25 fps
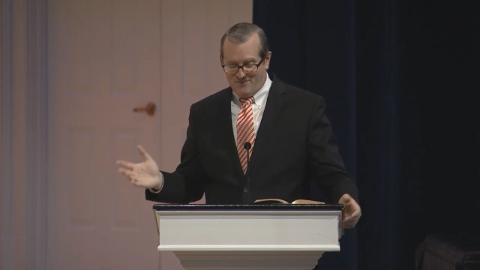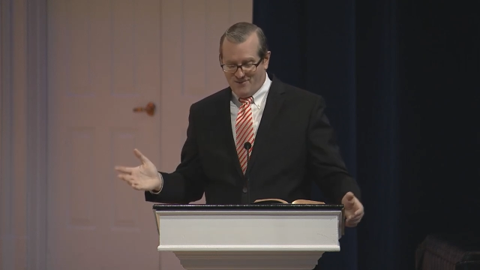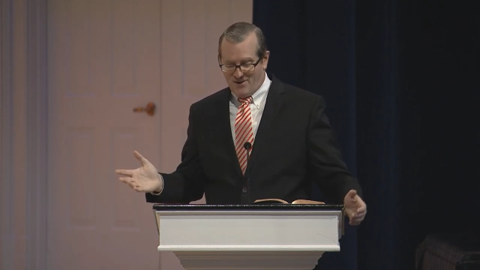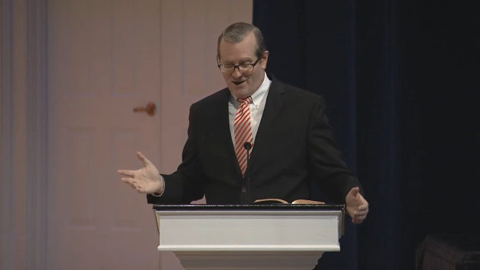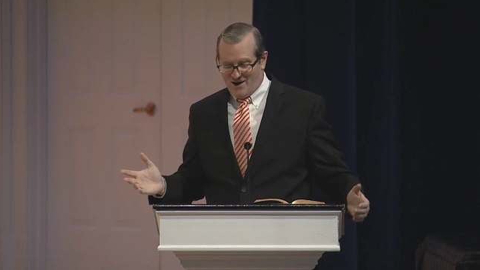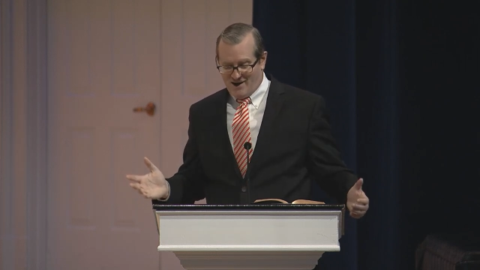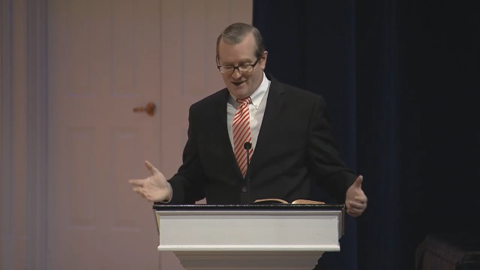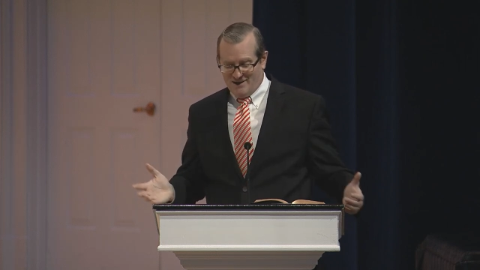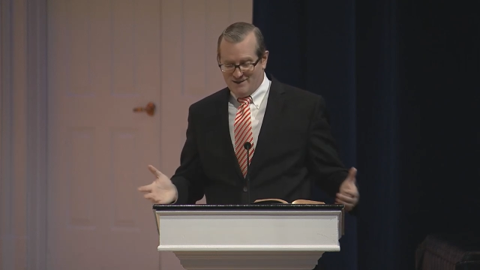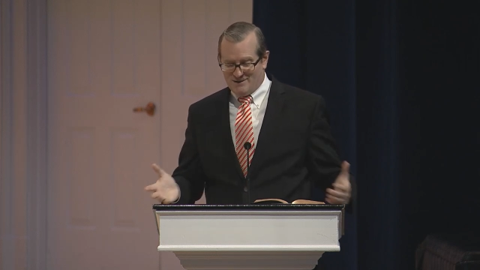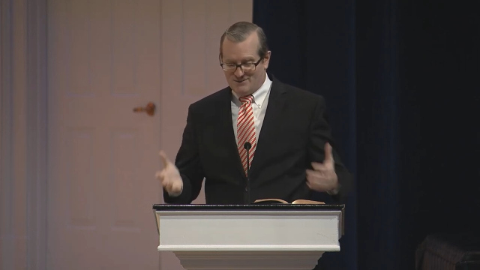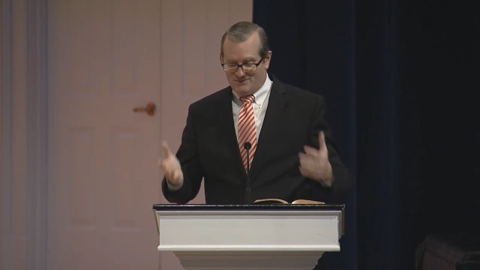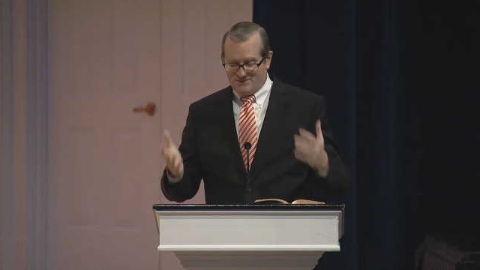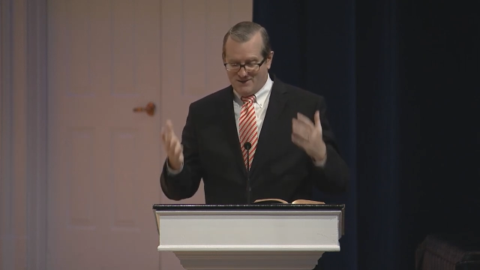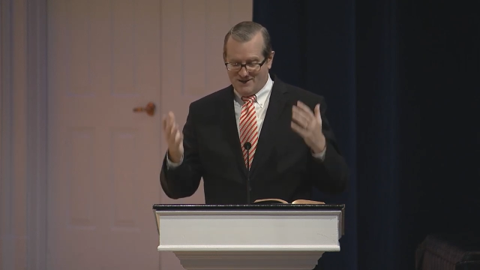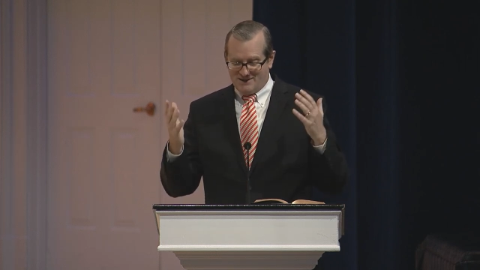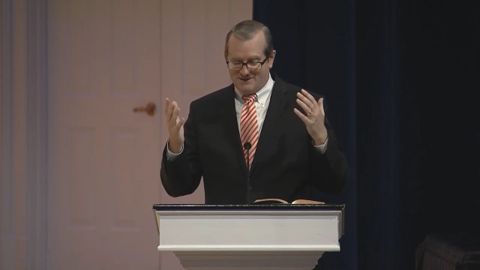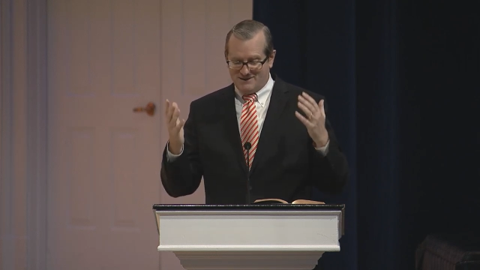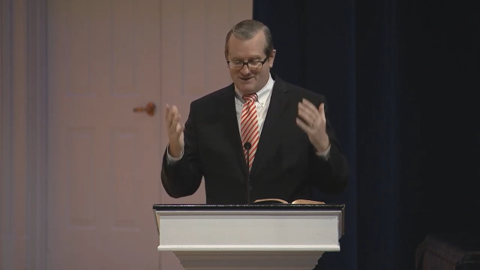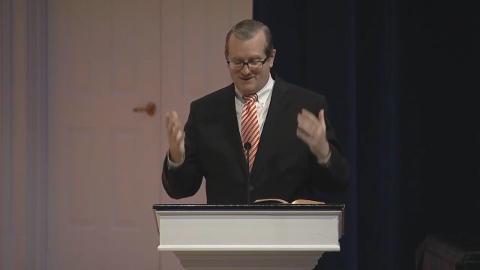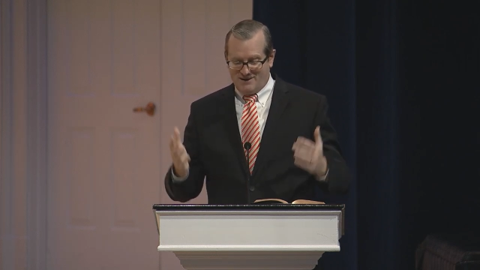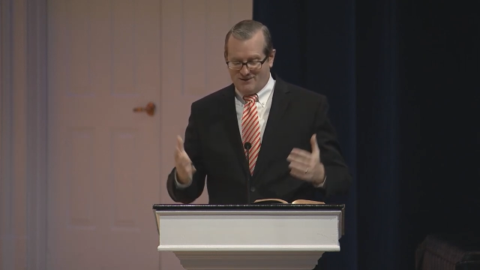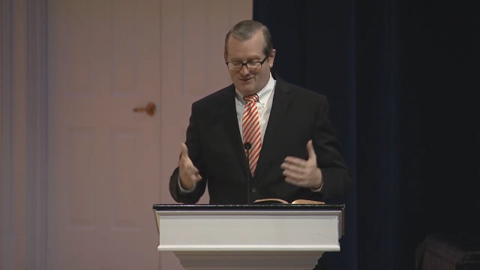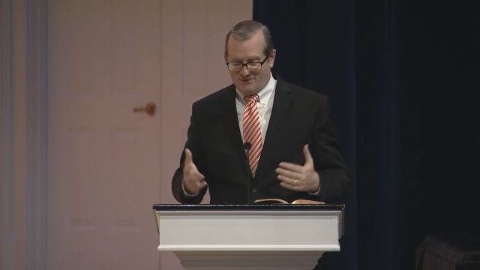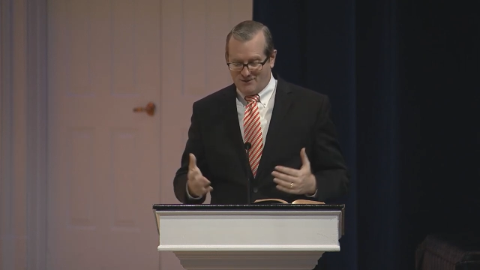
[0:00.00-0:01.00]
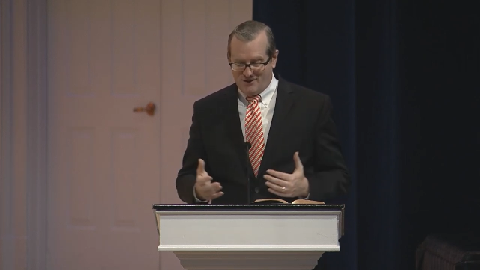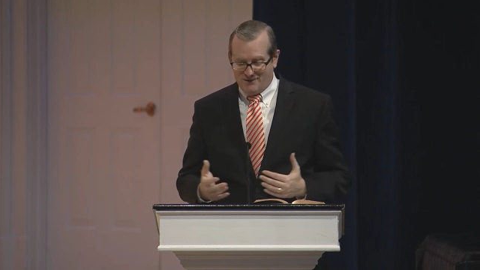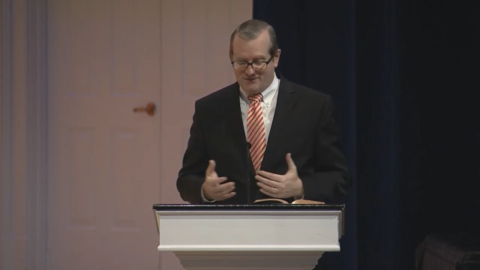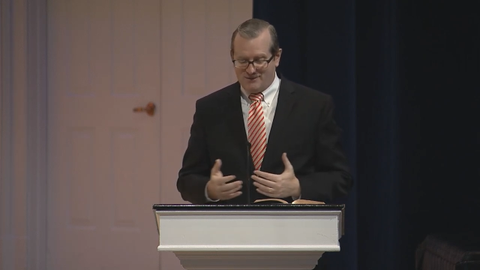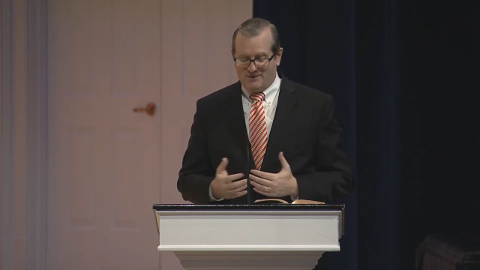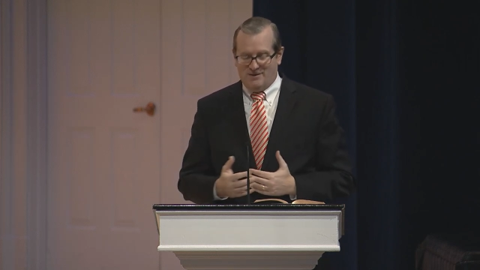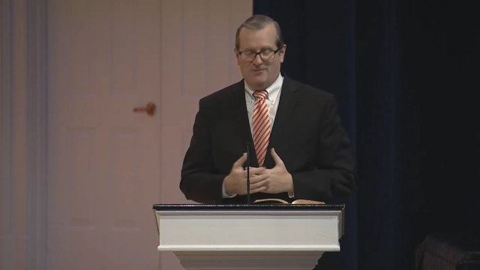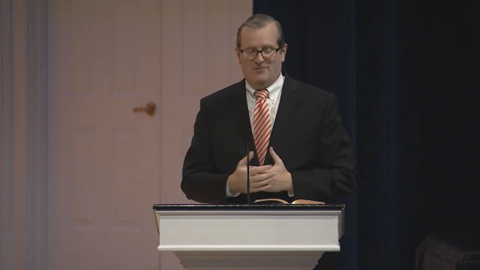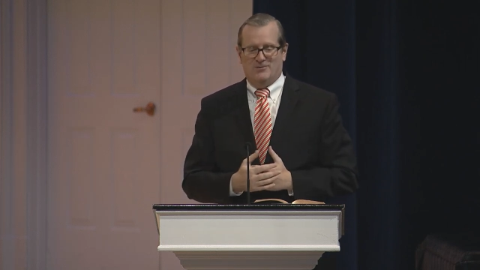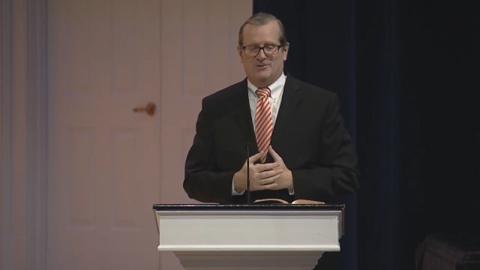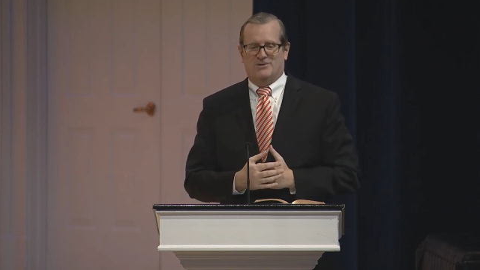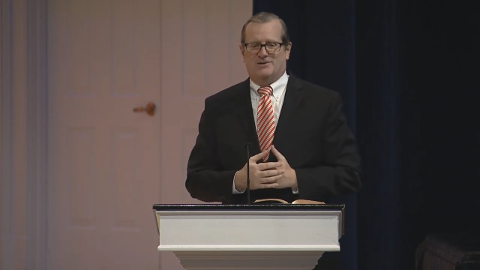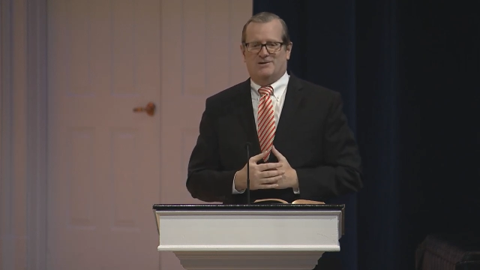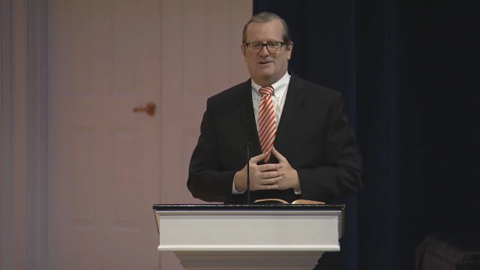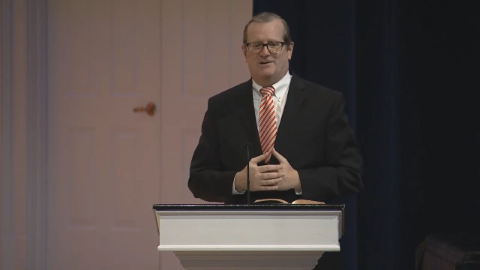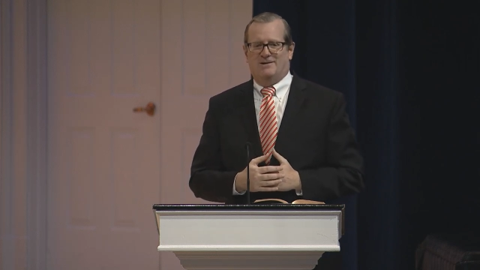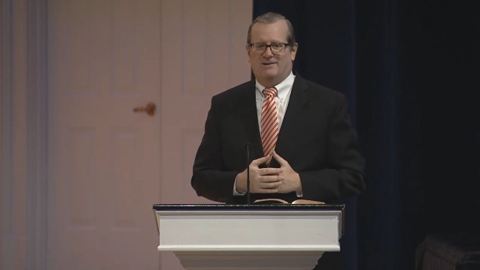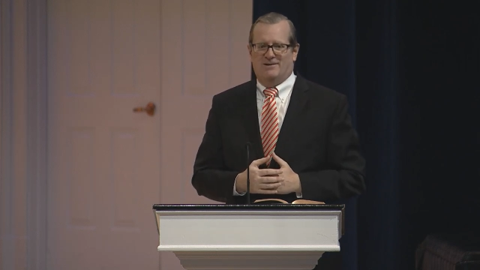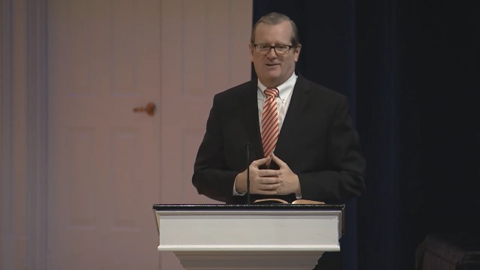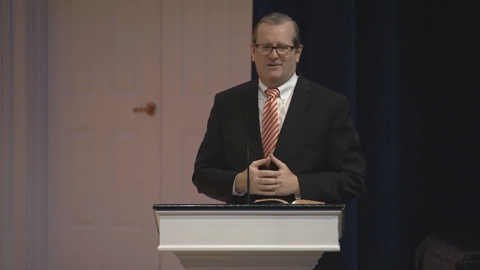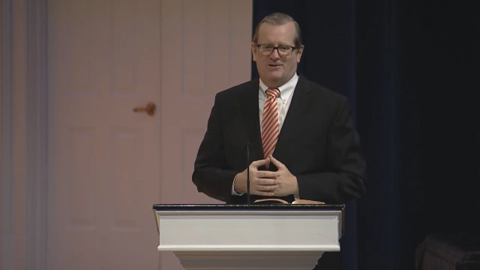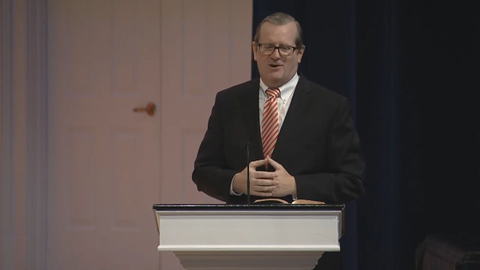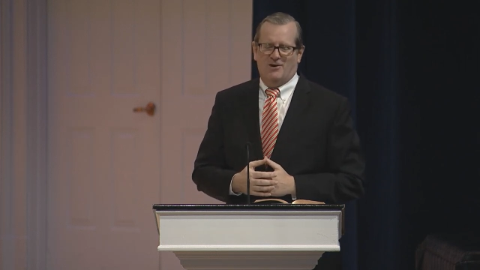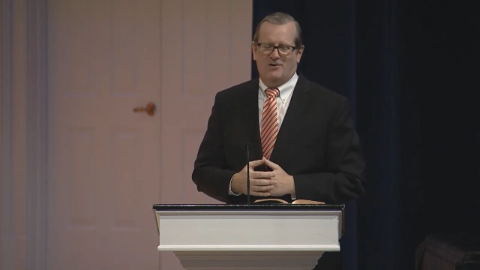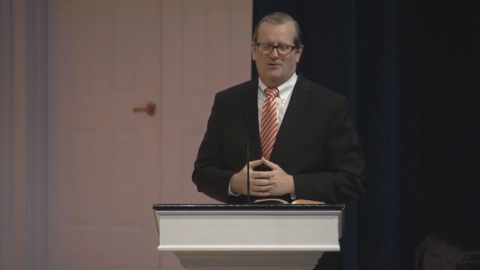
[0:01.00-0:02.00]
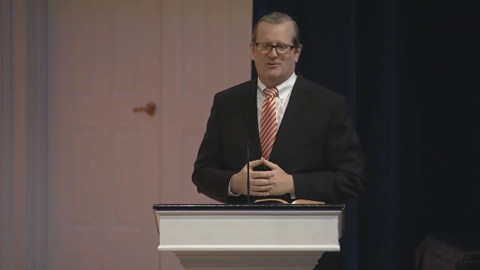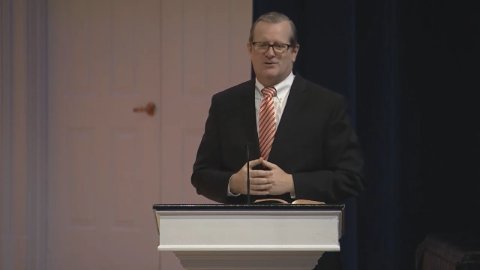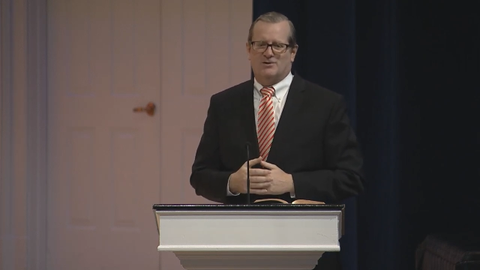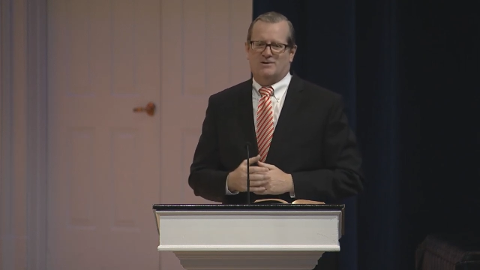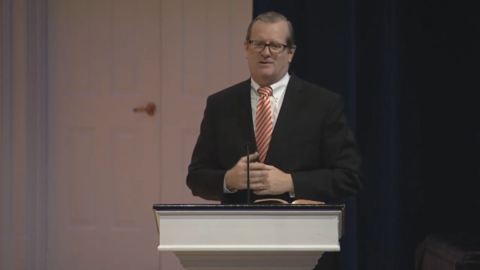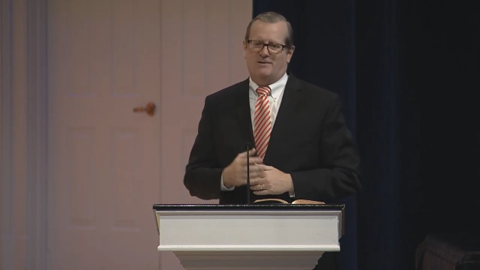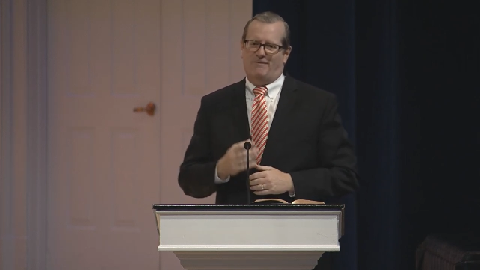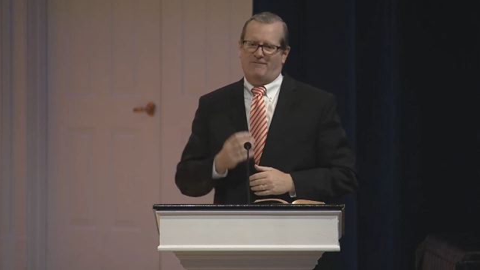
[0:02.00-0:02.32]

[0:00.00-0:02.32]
minds because they thought they were seeing a ghost.